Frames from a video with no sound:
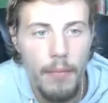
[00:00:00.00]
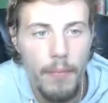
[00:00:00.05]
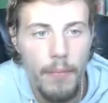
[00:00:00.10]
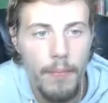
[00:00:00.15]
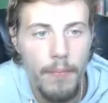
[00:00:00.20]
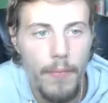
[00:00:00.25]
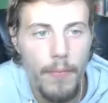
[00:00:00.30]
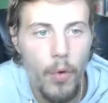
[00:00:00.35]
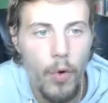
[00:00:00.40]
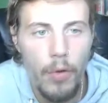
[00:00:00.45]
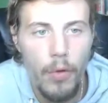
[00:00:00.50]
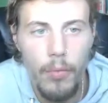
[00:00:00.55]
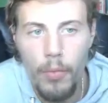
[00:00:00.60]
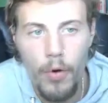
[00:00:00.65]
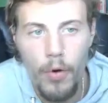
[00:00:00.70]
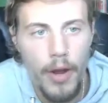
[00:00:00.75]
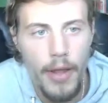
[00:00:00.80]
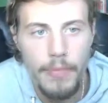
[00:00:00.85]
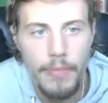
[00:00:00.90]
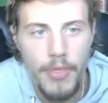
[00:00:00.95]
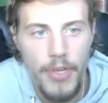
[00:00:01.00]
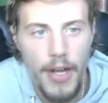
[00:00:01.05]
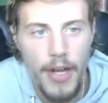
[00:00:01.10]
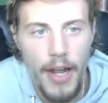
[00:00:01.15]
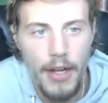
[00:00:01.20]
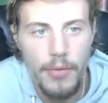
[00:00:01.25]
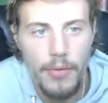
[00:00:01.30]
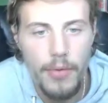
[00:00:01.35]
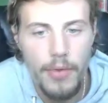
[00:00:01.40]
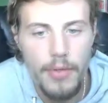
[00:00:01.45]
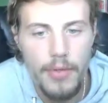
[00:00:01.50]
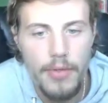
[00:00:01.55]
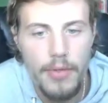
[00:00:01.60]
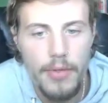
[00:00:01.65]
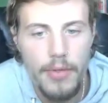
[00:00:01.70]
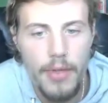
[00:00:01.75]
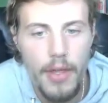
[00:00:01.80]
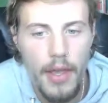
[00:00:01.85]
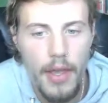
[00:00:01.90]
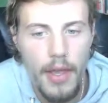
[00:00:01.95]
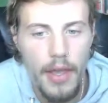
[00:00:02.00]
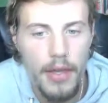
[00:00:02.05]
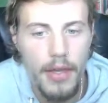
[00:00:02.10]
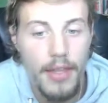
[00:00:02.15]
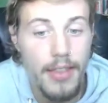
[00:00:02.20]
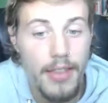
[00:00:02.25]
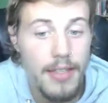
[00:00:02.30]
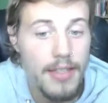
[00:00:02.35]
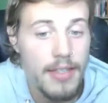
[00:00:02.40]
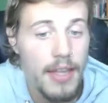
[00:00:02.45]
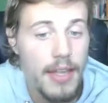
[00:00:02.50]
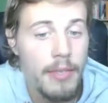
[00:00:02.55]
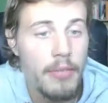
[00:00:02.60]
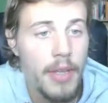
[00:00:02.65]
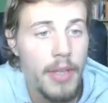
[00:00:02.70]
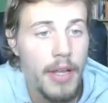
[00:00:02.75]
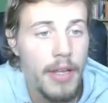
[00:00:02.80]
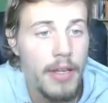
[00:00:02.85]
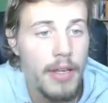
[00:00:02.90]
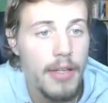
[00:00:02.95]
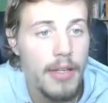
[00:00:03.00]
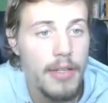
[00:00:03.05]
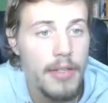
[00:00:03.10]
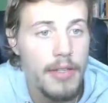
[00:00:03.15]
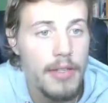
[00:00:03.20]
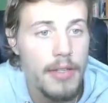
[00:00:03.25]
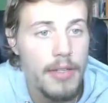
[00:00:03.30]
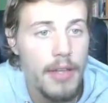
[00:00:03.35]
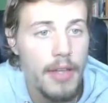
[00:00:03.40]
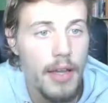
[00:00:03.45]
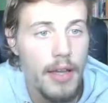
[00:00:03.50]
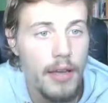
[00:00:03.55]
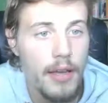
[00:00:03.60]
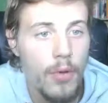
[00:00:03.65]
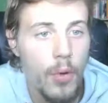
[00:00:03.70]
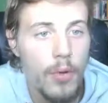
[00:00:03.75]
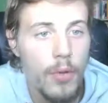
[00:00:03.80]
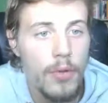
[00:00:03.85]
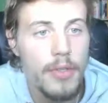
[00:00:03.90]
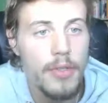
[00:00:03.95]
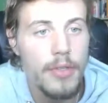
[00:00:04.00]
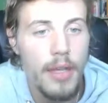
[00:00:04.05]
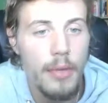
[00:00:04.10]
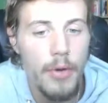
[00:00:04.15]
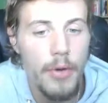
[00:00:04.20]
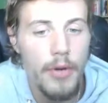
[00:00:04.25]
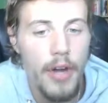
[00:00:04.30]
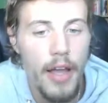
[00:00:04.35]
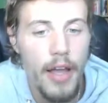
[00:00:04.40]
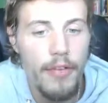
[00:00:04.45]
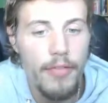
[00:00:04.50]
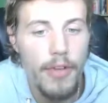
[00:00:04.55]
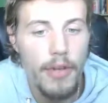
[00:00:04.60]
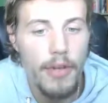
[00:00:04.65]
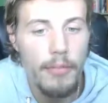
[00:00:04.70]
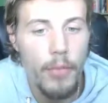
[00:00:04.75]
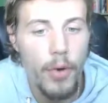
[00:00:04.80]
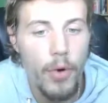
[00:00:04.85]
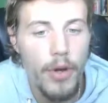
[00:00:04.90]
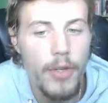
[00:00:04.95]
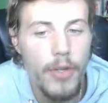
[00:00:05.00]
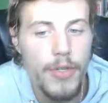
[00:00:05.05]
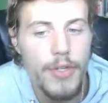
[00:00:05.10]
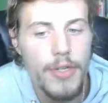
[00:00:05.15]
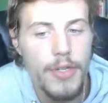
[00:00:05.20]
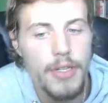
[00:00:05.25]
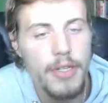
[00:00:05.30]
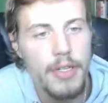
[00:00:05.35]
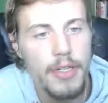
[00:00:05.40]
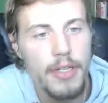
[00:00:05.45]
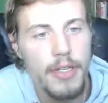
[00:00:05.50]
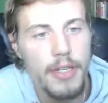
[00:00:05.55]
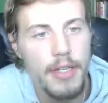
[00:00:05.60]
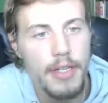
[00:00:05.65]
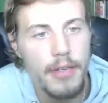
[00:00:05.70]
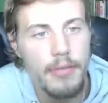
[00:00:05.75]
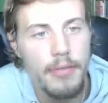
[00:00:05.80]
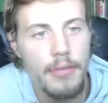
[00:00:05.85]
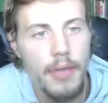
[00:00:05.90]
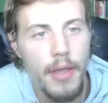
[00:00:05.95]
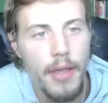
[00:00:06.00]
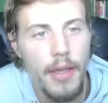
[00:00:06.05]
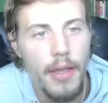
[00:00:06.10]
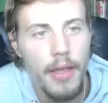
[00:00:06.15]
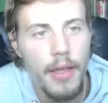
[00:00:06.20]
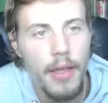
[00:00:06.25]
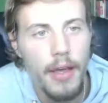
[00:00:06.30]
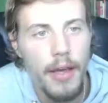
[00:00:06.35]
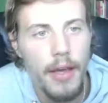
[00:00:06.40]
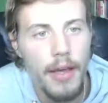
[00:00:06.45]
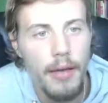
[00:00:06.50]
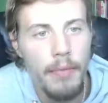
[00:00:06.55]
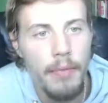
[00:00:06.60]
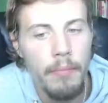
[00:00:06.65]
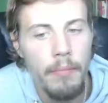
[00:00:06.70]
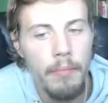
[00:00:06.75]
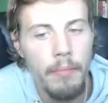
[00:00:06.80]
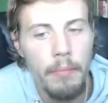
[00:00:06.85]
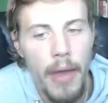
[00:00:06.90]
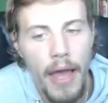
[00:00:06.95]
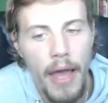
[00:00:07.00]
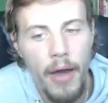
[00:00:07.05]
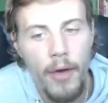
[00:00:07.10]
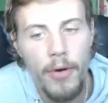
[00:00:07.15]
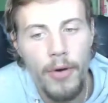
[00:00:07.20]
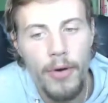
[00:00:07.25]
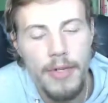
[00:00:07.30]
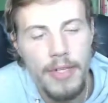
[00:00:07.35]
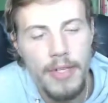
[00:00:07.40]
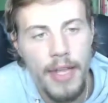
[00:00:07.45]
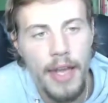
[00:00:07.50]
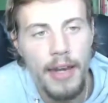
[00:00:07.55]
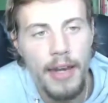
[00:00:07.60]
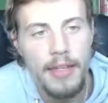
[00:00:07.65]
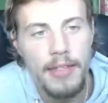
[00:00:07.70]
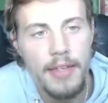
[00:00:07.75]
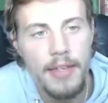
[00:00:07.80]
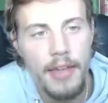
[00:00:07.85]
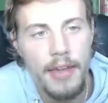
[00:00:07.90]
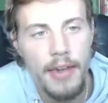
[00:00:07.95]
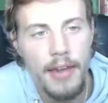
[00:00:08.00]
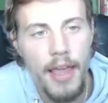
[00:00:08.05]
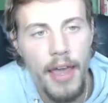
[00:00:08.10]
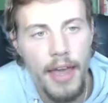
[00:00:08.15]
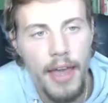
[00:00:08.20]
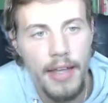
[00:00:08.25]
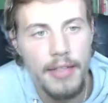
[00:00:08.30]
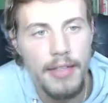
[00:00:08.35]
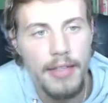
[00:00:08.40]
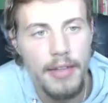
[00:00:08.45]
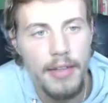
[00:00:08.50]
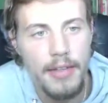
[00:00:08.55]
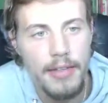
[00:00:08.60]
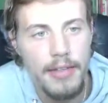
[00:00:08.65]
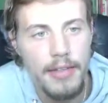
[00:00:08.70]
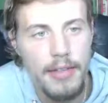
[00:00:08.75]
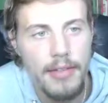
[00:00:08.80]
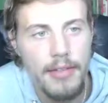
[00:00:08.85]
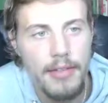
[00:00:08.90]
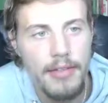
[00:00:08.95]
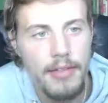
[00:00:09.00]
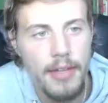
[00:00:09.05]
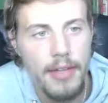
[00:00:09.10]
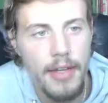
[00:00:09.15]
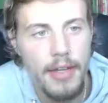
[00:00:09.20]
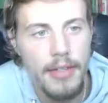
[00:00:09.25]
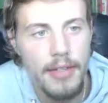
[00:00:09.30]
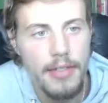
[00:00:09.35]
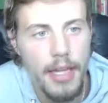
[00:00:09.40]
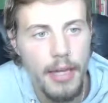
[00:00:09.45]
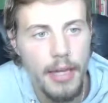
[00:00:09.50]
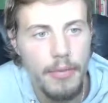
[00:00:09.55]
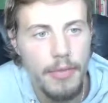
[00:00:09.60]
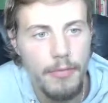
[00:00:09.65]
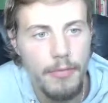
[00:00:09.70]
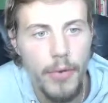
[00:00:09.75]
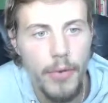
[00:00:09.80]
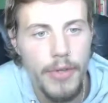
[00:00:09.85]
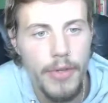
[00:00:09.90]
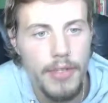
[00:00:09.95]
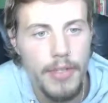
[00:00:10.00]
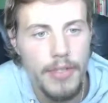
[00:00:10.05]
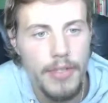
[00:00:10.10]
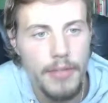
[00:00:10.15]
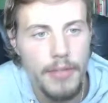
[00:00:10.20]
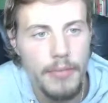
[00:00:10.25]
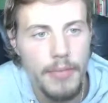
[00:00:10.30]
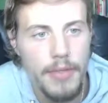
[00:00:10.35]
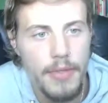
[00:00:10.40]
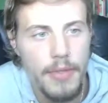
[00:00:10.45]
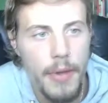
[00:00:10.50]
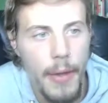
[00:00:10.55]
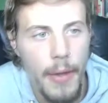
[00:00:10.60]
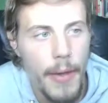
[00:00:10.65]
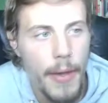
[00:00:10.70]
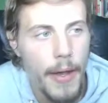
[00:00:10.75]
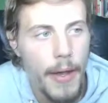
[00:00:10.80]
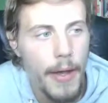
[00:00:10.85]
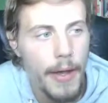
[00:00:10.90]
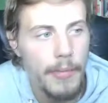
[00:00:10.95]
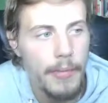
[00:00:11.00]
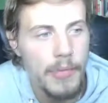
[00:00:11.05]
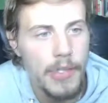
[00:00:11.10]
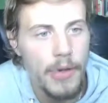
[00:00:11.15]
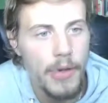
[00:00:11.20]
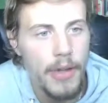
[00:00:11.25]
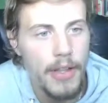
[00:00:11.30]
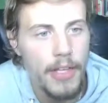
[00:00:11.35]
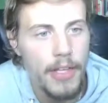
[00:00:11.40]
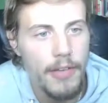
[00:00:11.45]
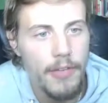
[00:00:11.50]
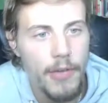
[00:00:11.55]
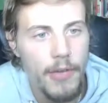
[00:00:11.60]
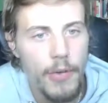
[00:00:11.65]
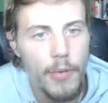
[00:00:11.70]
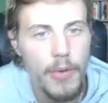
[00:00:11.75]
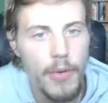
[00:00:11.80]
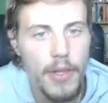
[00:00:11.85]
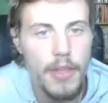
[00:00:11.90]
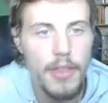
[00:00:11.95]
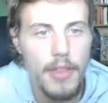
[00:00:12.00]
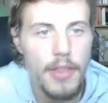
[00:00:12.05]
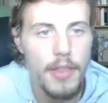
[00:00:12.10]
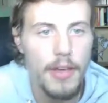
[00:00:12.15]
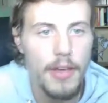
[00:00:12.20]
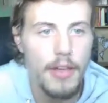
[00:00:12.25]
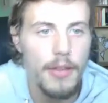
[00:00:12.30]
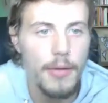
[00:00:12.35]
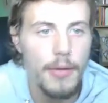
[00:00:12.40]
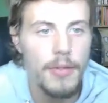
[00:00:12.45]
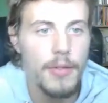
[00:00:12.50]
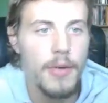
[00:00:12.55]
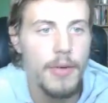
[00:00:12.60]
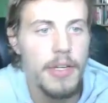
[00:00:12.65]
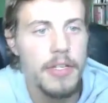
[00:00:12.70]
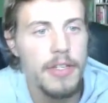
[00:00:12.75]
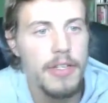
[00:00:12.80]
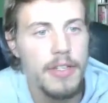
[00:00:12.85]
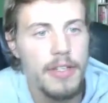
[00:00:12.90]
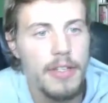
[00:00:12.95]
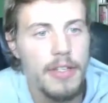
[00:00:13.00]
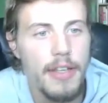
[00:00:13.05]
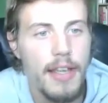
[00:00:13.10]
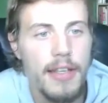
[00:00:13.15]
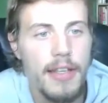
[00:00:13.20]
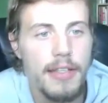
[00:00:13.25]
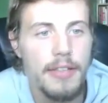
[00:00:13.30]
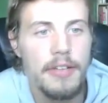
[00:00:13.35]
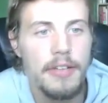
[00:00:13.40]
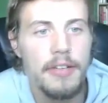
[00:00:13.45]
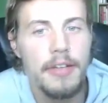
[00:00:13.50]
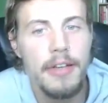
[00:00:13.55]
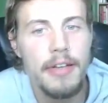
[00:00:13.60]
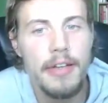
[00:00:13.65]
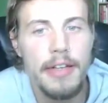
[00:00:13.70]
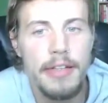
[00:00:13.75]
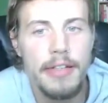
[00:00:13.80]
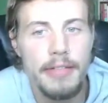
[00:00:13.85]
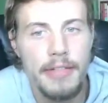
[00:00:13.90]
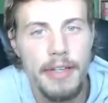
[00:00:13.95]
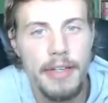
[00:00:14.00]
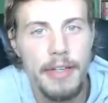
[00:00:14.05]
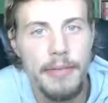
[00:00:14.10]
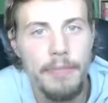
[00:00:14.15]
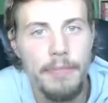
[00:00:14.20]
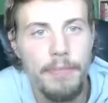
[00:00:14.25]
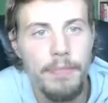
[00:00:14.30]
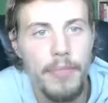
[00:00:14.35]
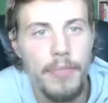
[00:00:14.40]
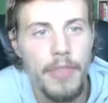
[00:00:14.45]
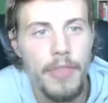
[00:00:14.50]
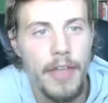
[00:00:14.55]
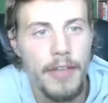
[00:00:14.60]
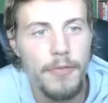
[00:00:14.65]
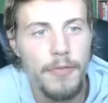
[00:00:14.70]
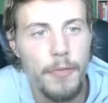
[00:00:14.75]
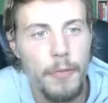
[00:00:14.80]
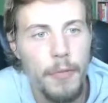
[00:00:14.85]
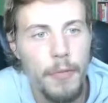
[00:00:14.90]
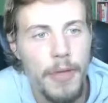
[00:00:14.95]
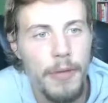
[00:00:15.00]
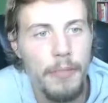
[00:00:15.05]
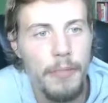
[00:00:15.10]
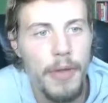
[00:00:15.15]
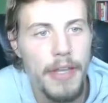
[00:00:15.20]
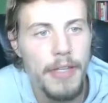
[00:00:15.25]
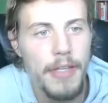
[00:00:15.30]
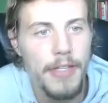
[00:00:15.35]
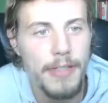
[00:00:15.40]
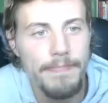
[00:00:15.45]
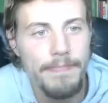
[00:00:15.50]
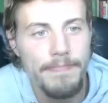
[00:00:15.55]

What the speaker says: or more abstract ones? And in the same light, is an older demographic more interested in power, status, and access types of point systems? So I'll leave you with those questions to answer, and thanks for being patient.